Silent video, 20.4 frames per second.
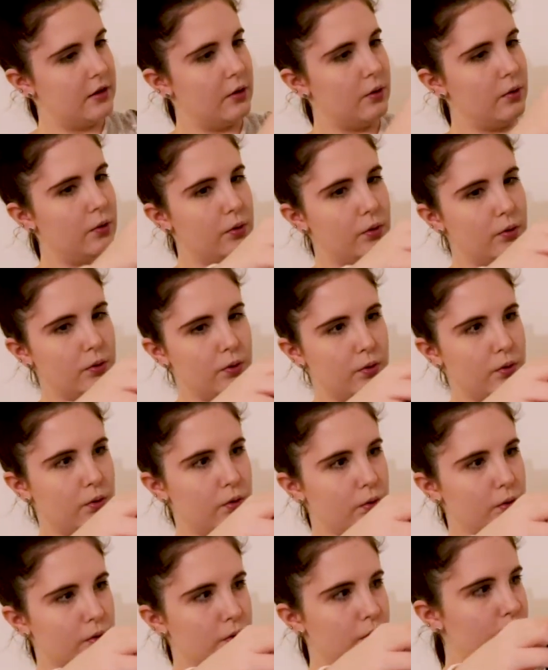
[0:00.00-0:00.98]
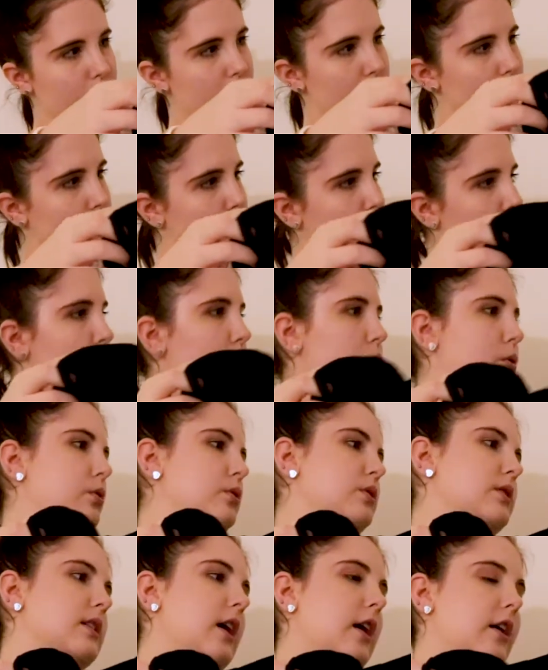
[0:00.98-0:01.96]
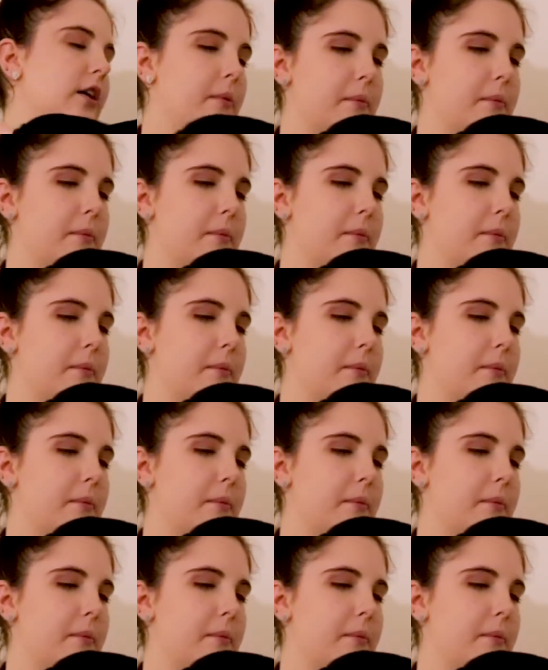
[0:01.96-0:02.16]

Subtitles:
Ooh, Zara